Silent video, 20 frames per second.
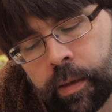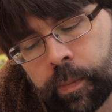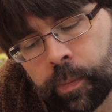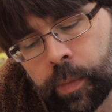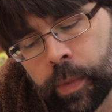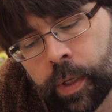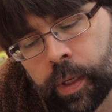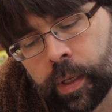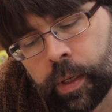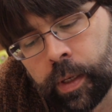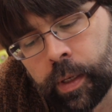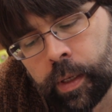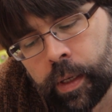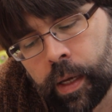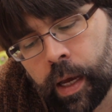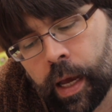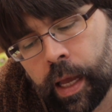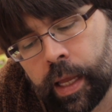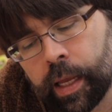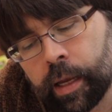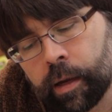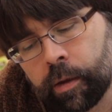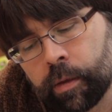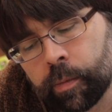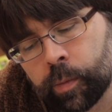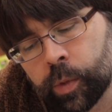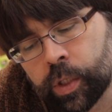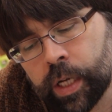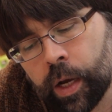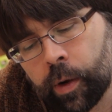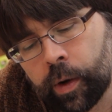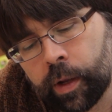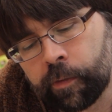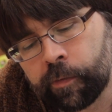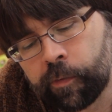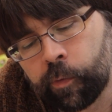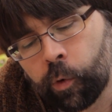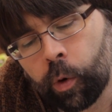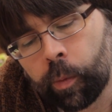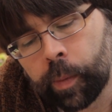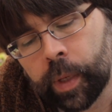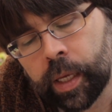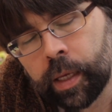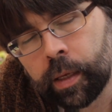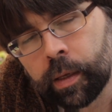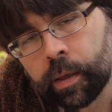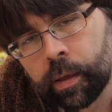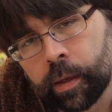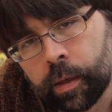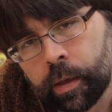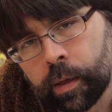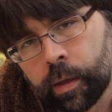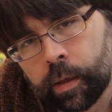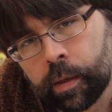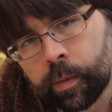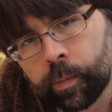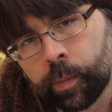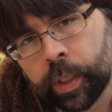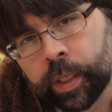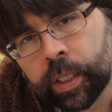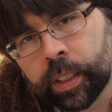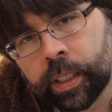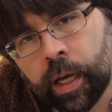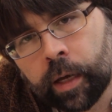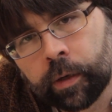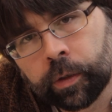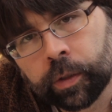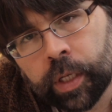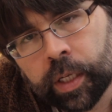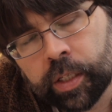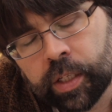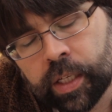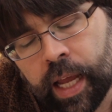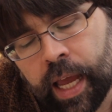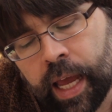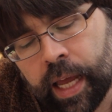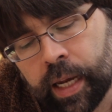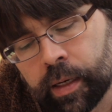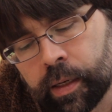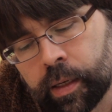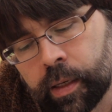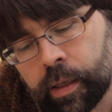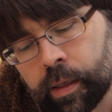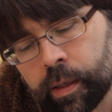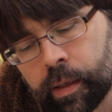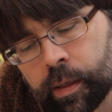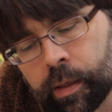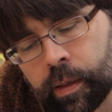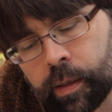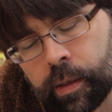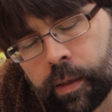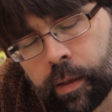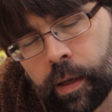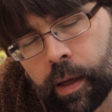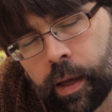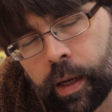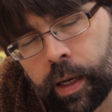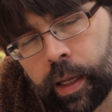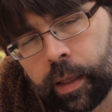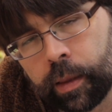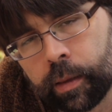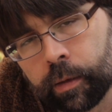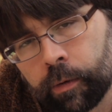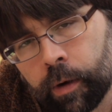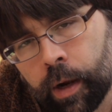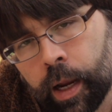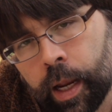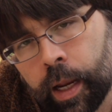them. I hear them shouting for me, but the tunnel doesn't end. I need the